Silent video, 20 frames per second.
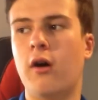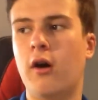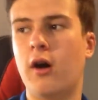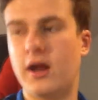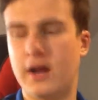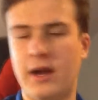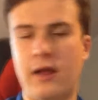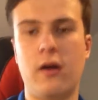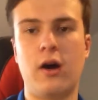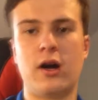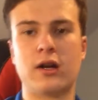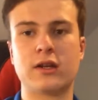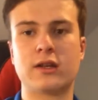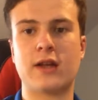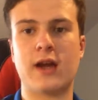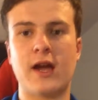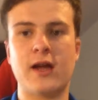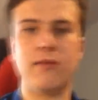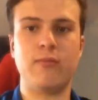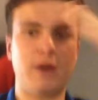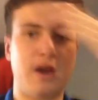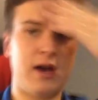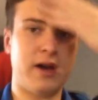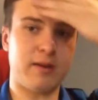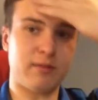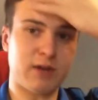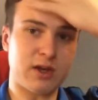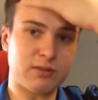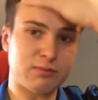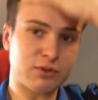in a long time, and
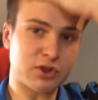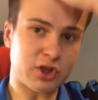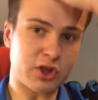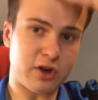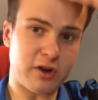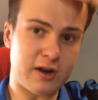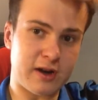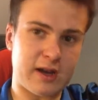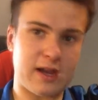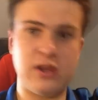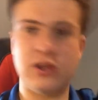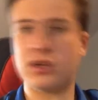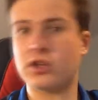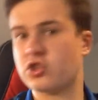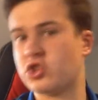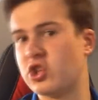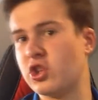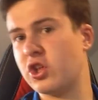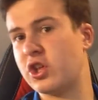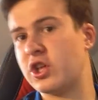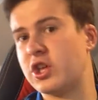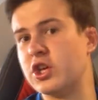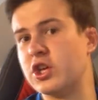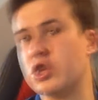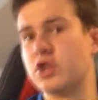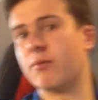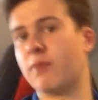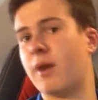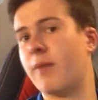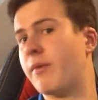I'm gonna be starting that again. You can see the
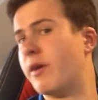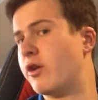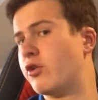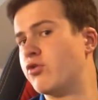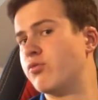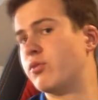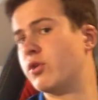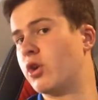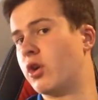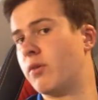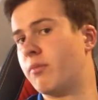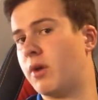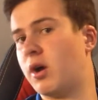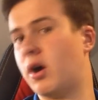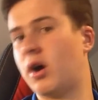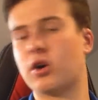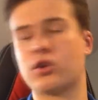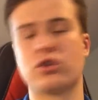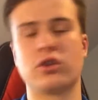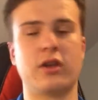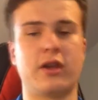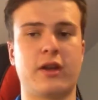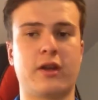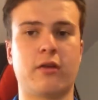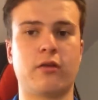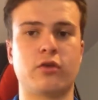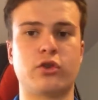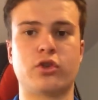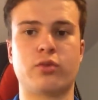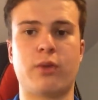heat in my bedroom here. I'm actually
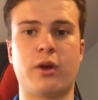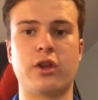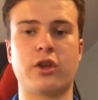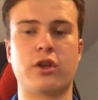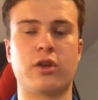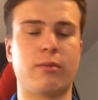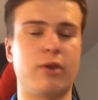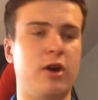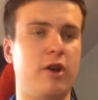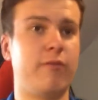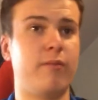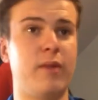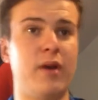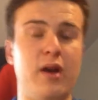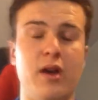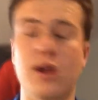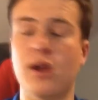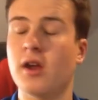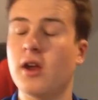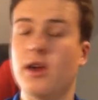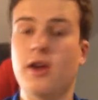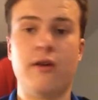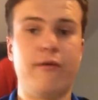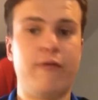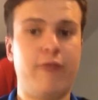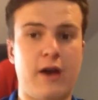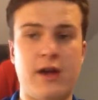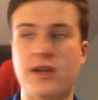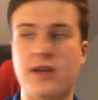like sweat coming off me. For the